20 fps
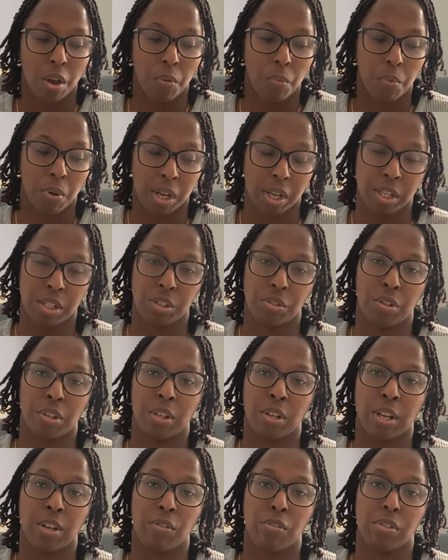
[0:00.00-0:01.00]
was you
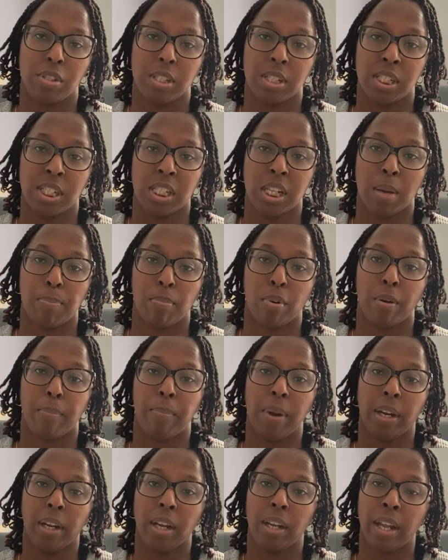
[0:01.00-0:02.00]
should use a separate
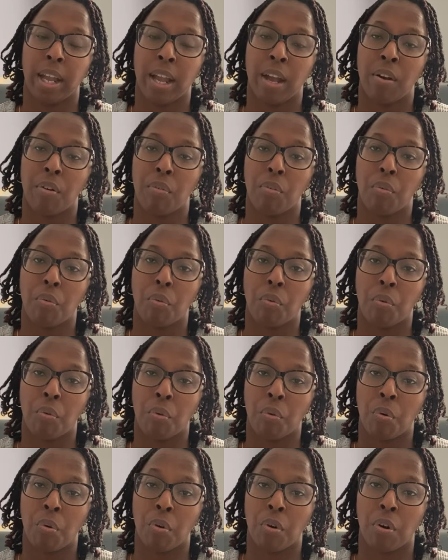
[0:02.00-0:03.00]
bank account,
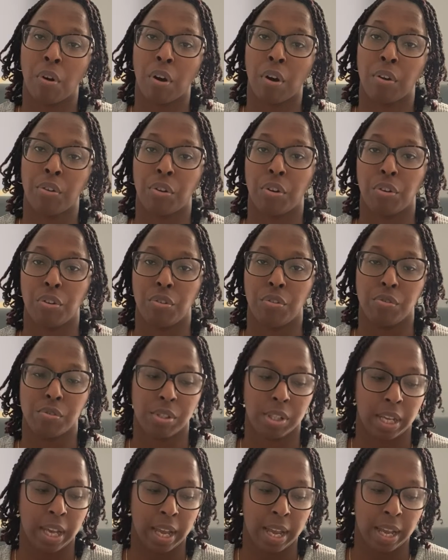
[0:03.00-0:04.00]
or you can use
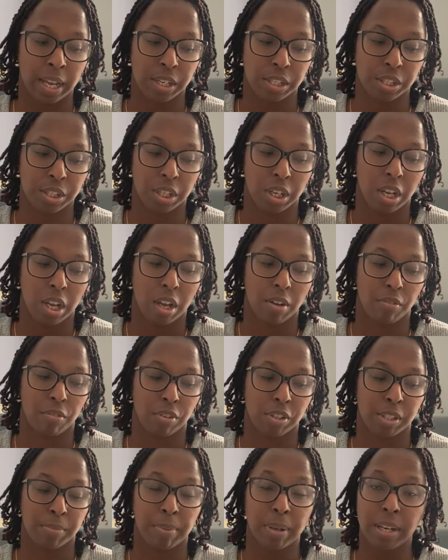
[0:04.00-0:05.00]
cash for
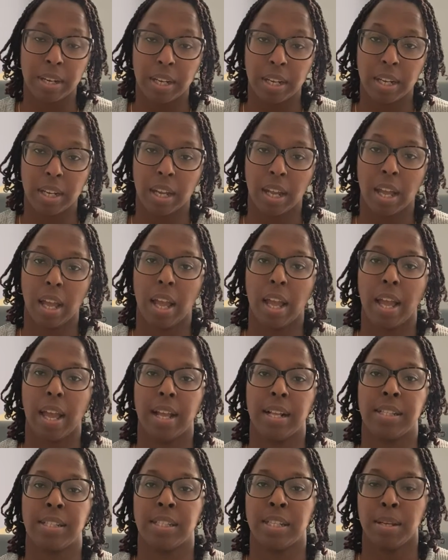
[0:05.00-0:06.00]
spending.
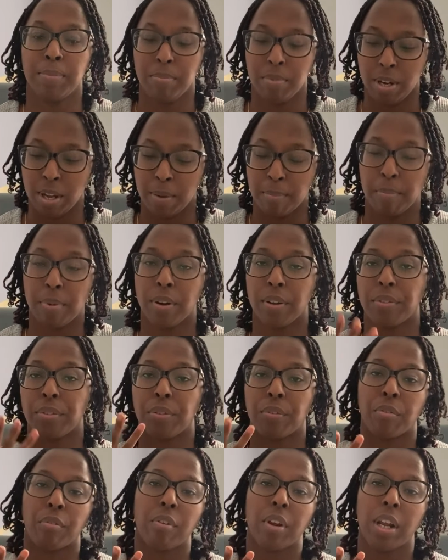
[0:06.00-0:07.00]
And tip number
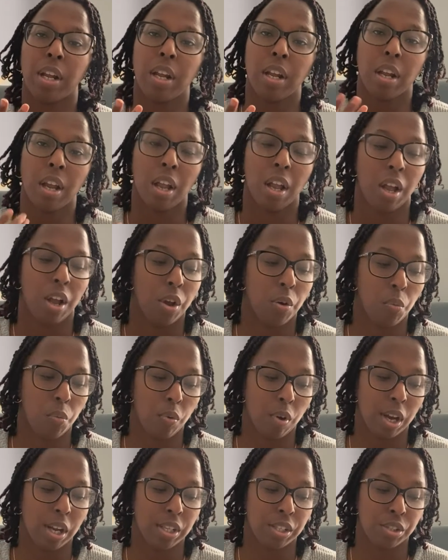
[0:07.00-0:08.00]
3
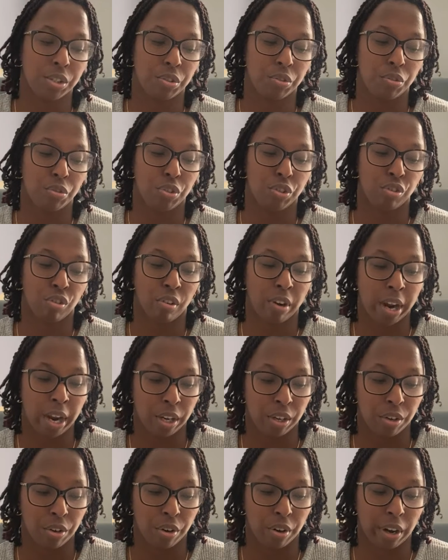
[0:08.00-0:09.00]
was to
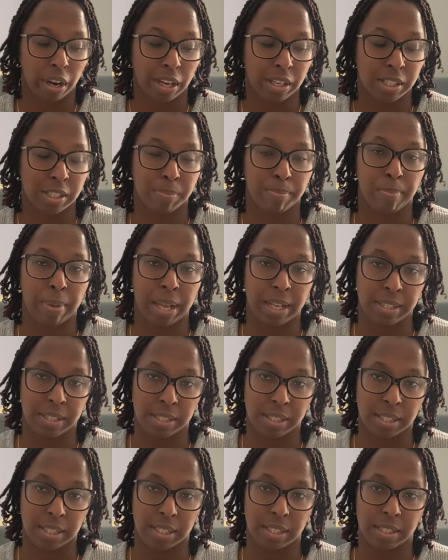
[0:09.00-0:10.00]
track your
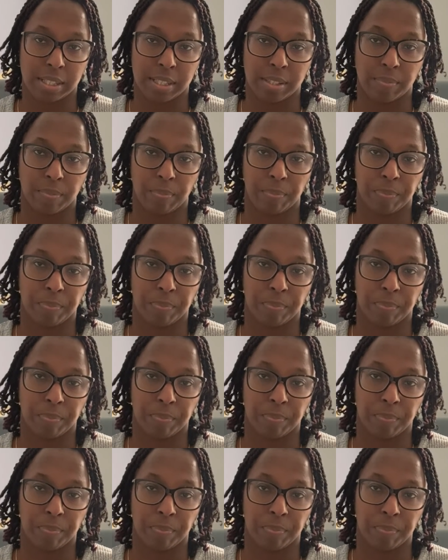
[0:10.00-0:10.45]
expenses.